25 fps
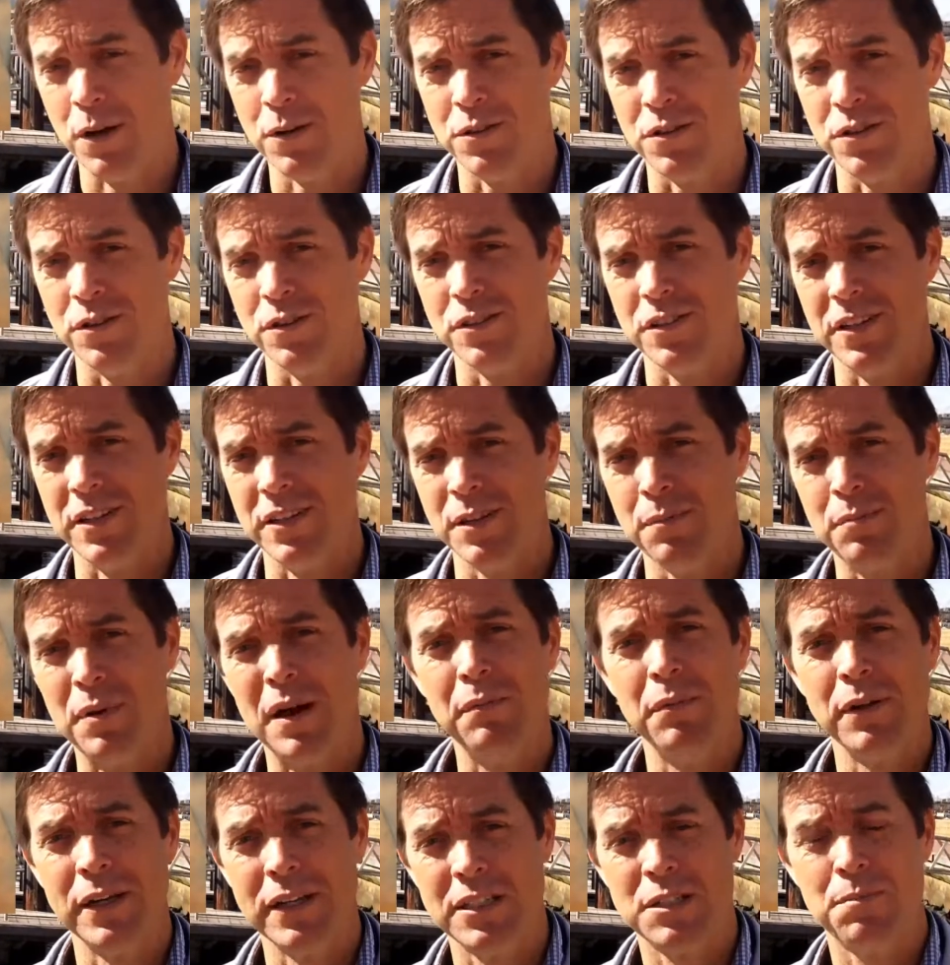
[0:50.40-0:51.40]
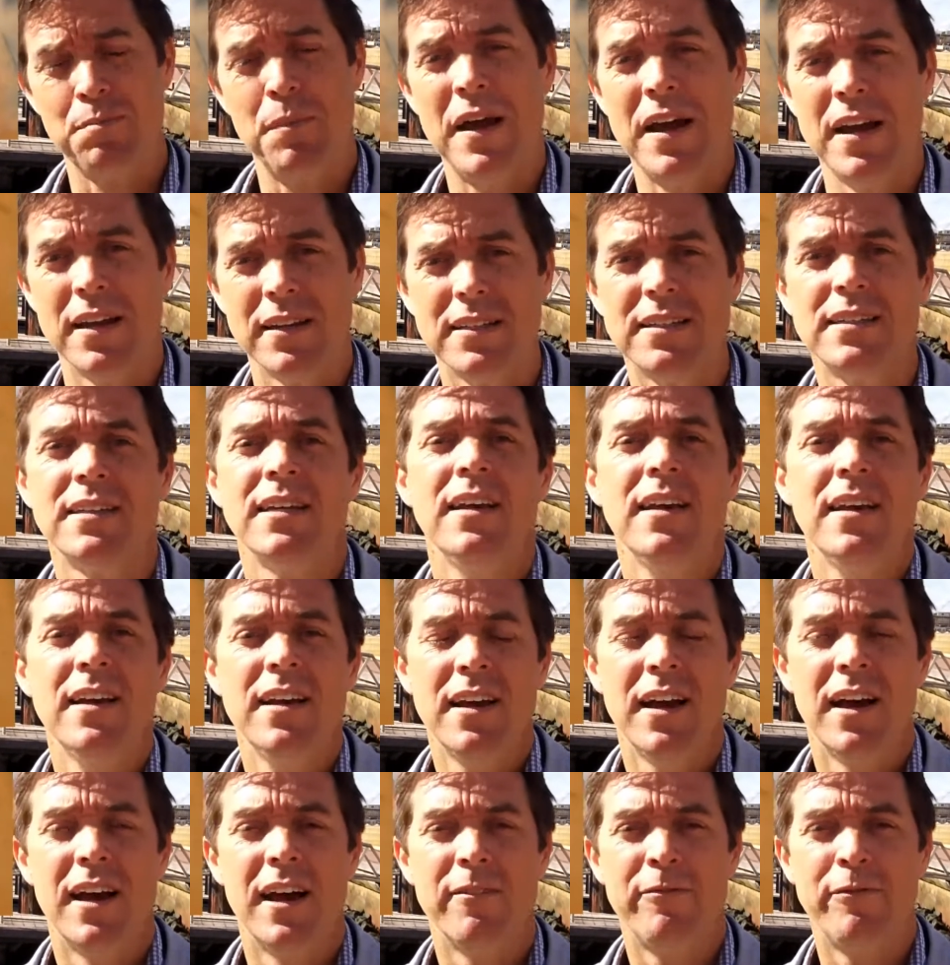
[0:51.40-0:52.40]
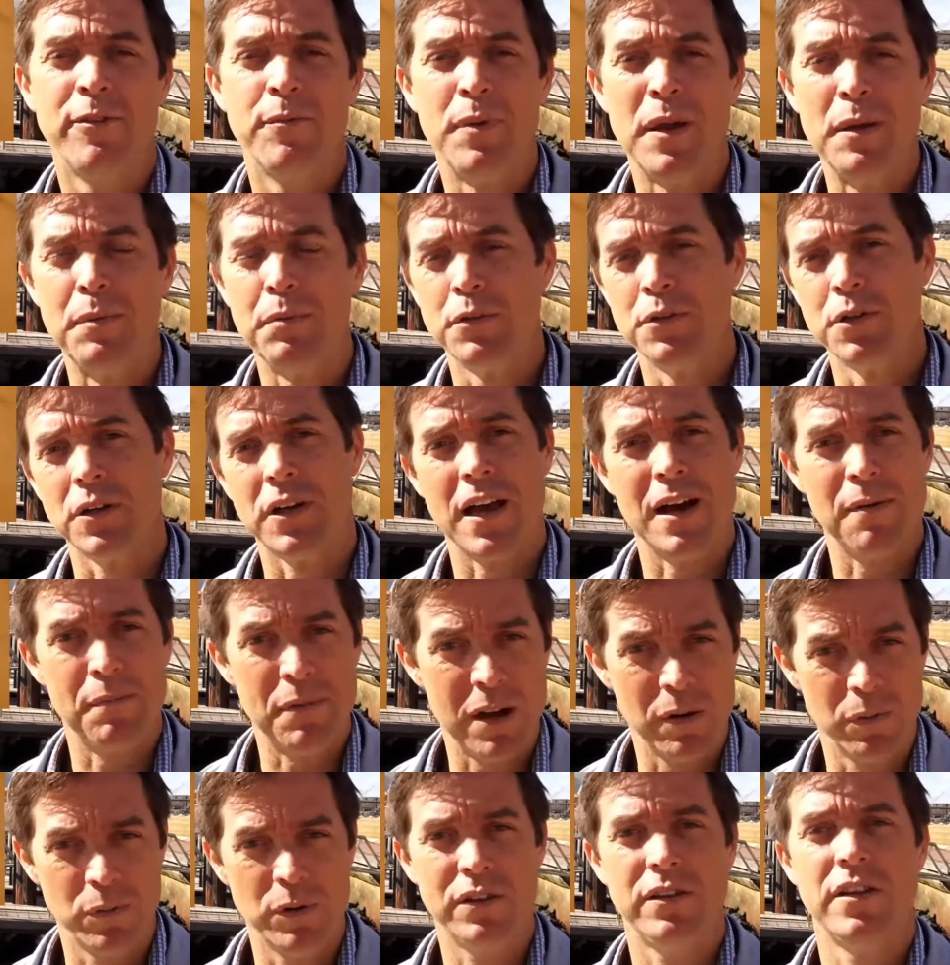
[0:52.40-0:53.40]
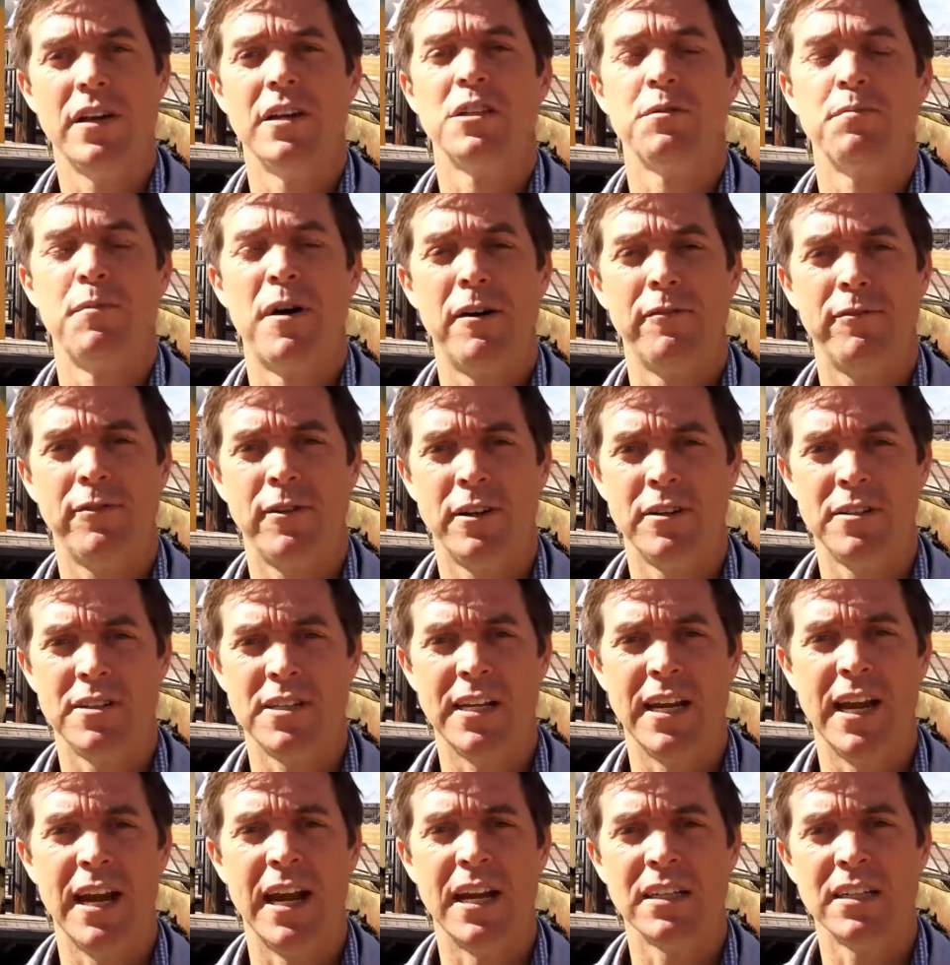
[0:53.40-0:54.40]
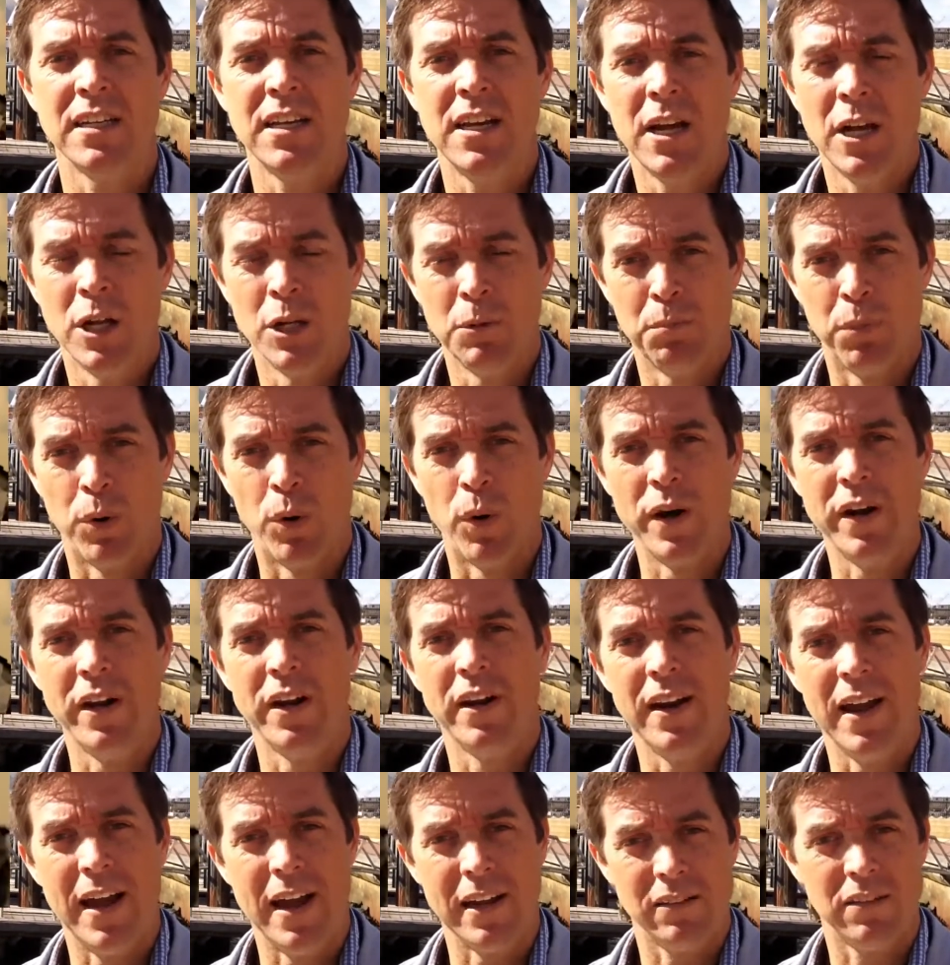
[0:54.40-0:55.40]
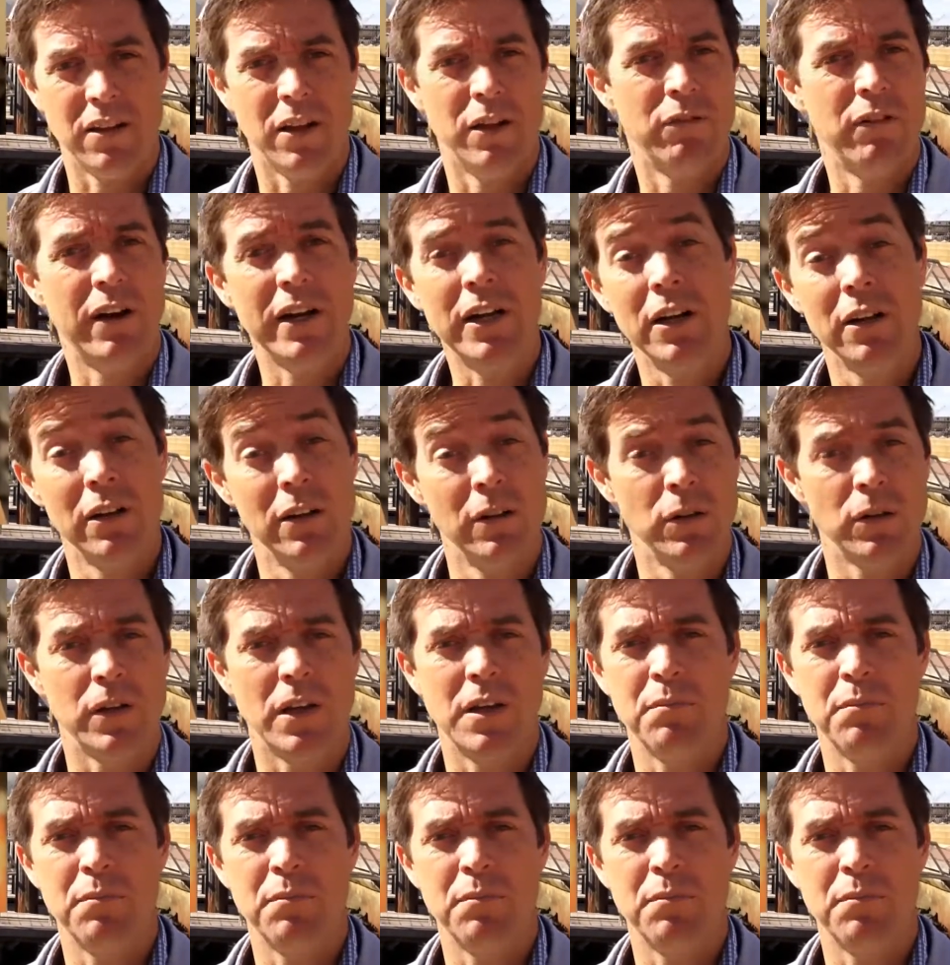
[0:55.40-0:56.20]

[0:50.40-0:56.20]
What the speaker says: posters in the public space for people to come up with their smartphones again, point it at the regular